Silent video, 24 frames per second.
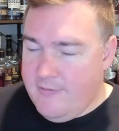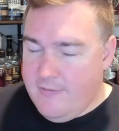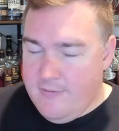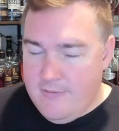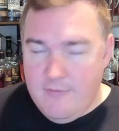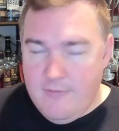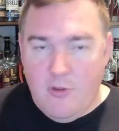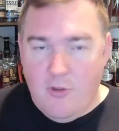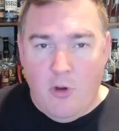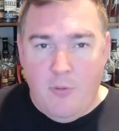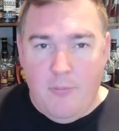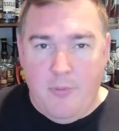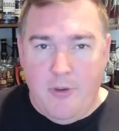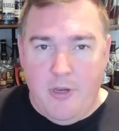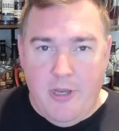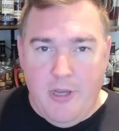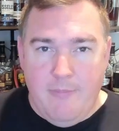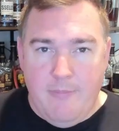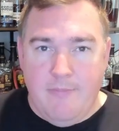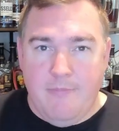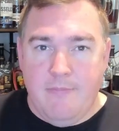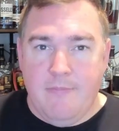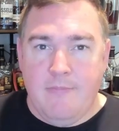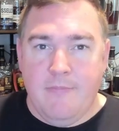open up
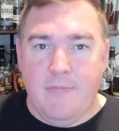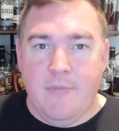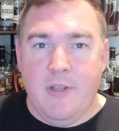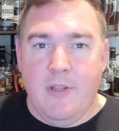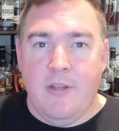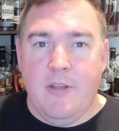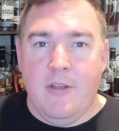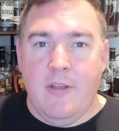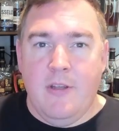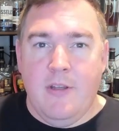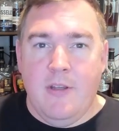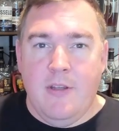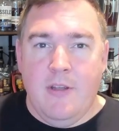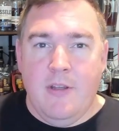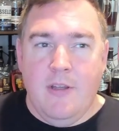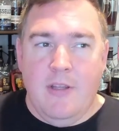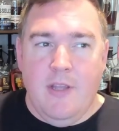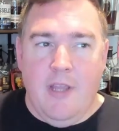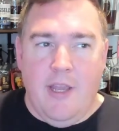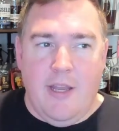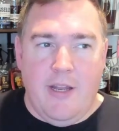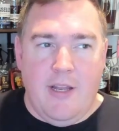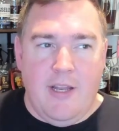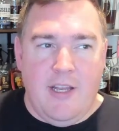
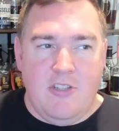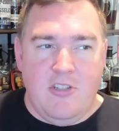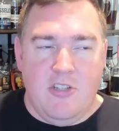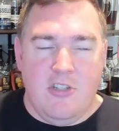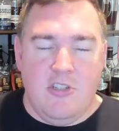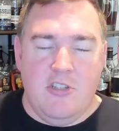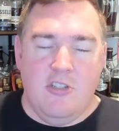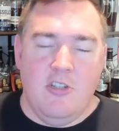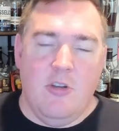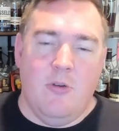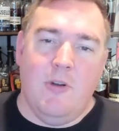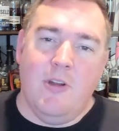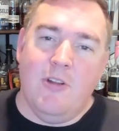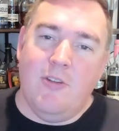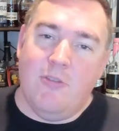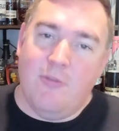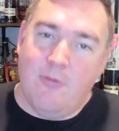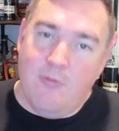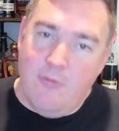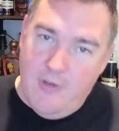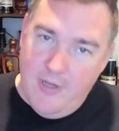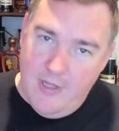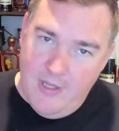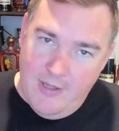and let you show what it's
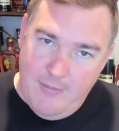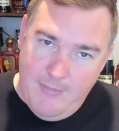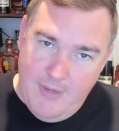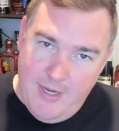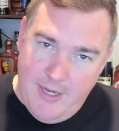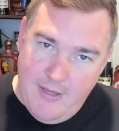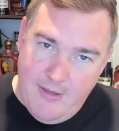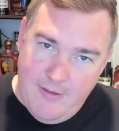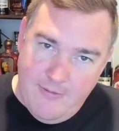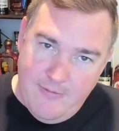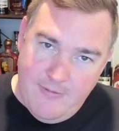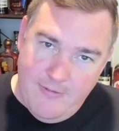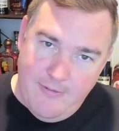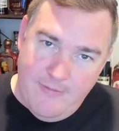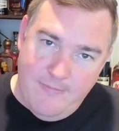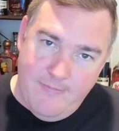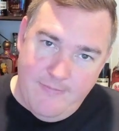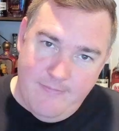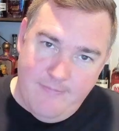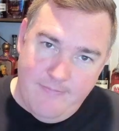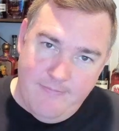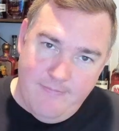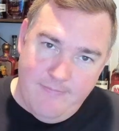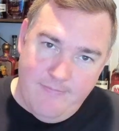really made of.
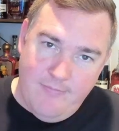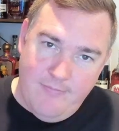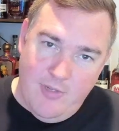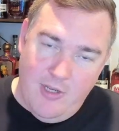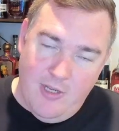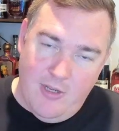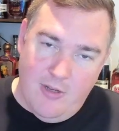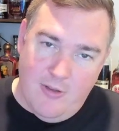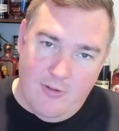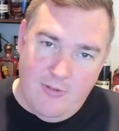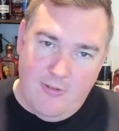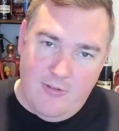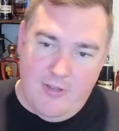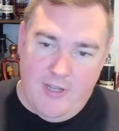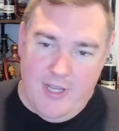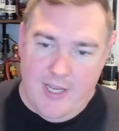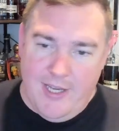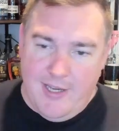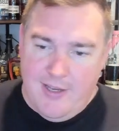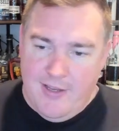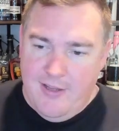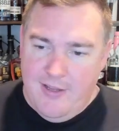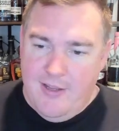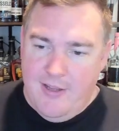So
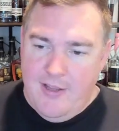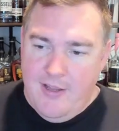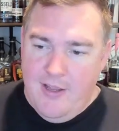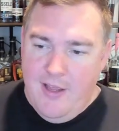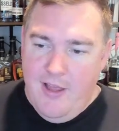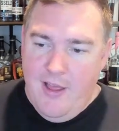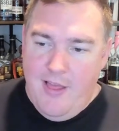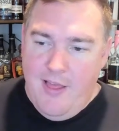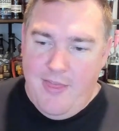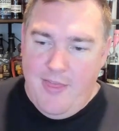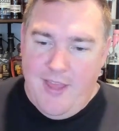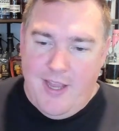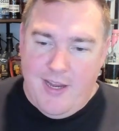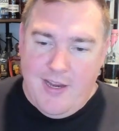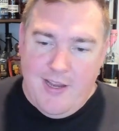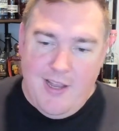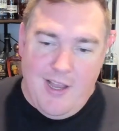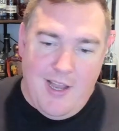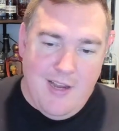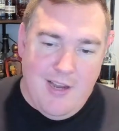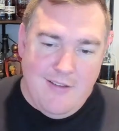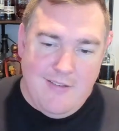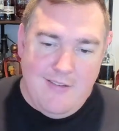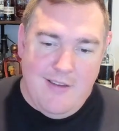like that
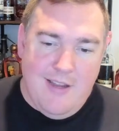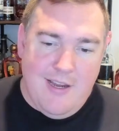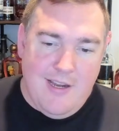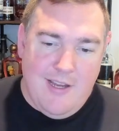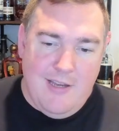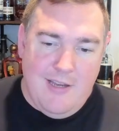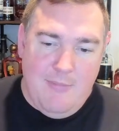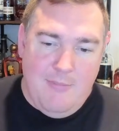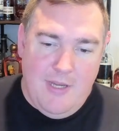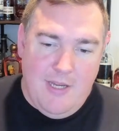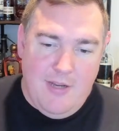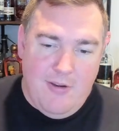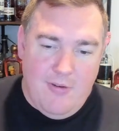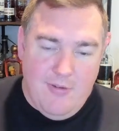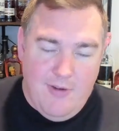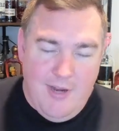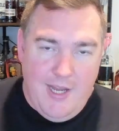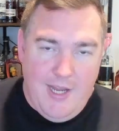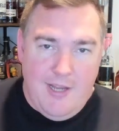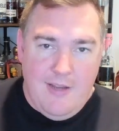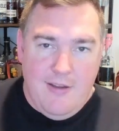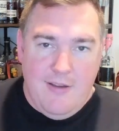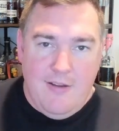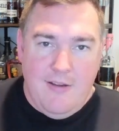KoK's not going to be
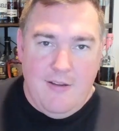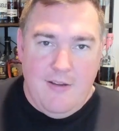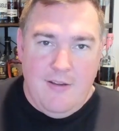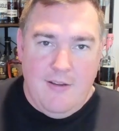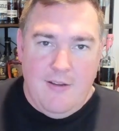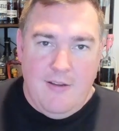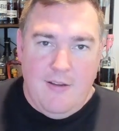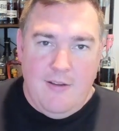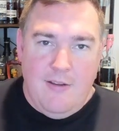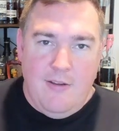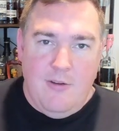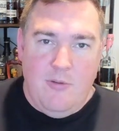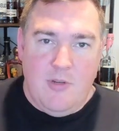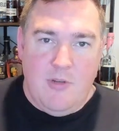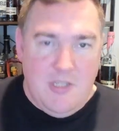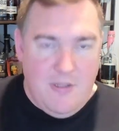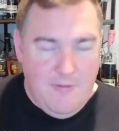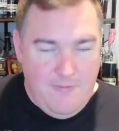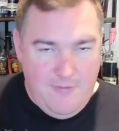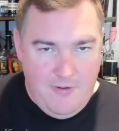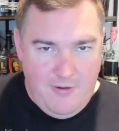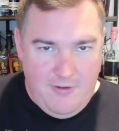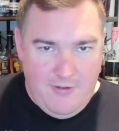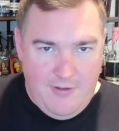great when you
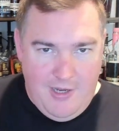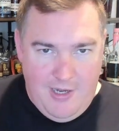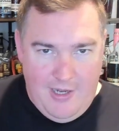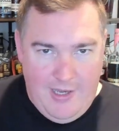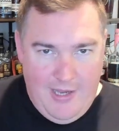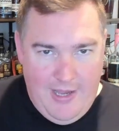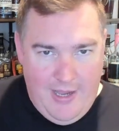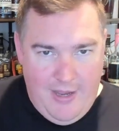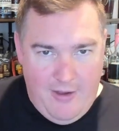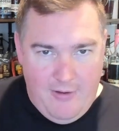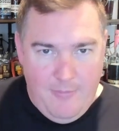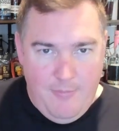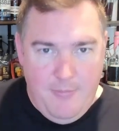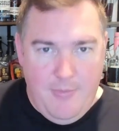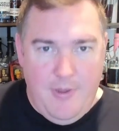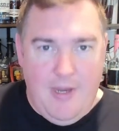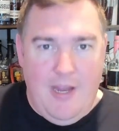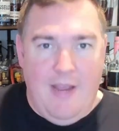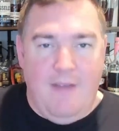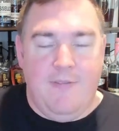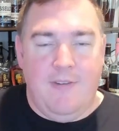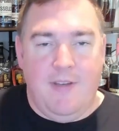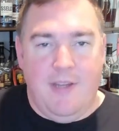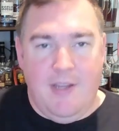first get it out, but
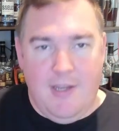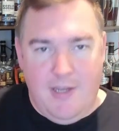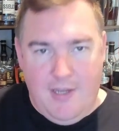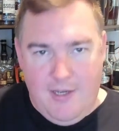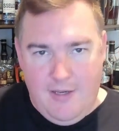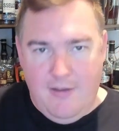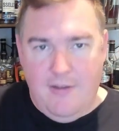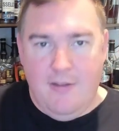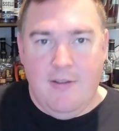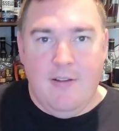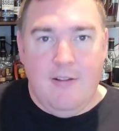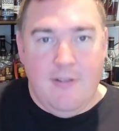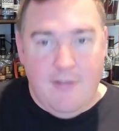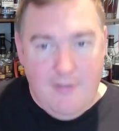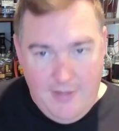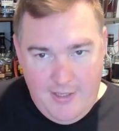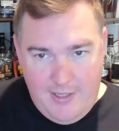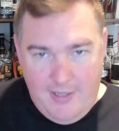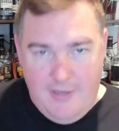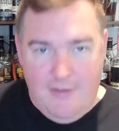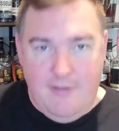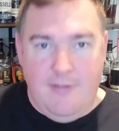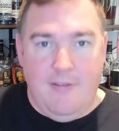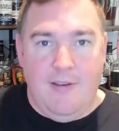after you let
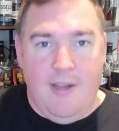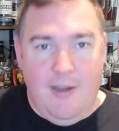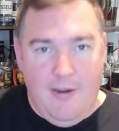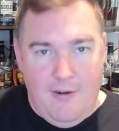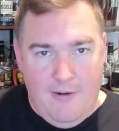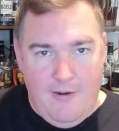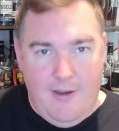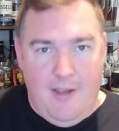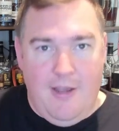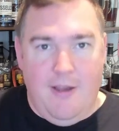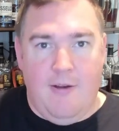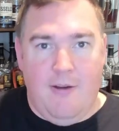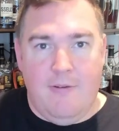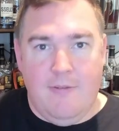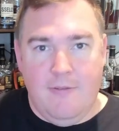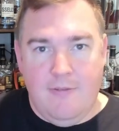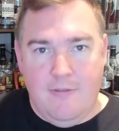it air out,